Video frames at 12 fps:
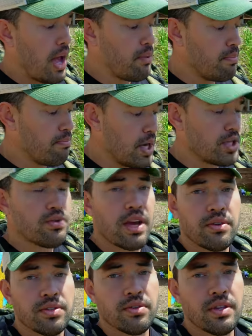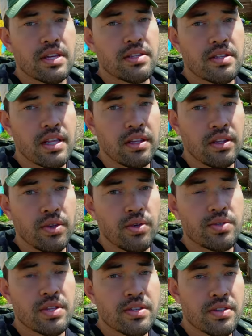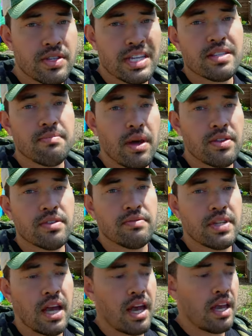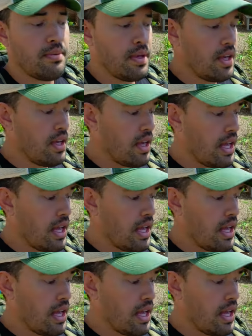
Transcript: I would much rather do this than lose six months of time